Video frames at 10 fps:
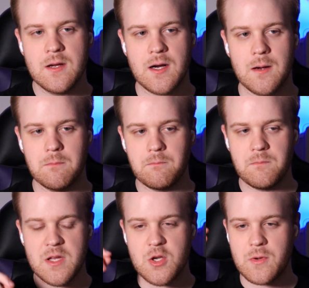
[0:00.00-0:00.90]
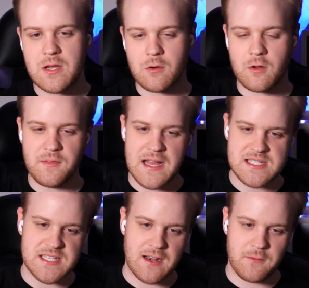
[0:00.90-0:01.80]
um, you hear it on that
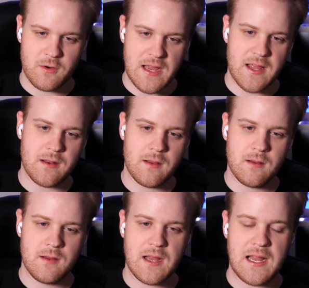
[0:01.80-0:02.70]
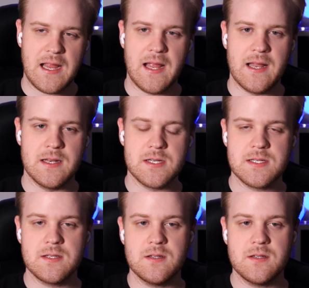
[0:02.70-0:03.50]
side of your head, and